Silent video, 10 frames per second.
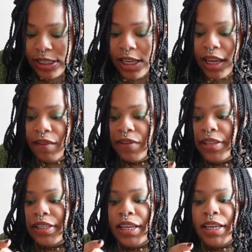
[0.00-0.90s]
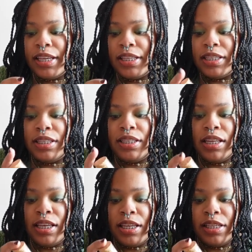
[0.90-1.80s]
they gave us is
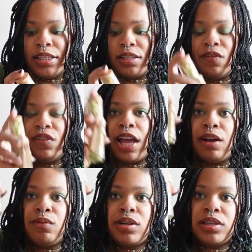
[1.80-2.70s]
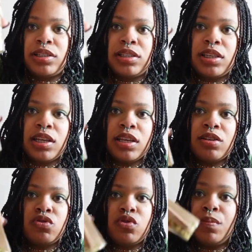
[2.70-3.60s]
these flowers
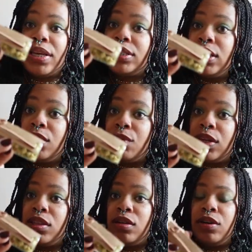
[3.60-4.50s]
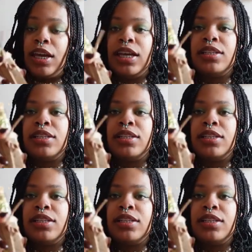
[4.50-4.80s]
to make tea with. Okay,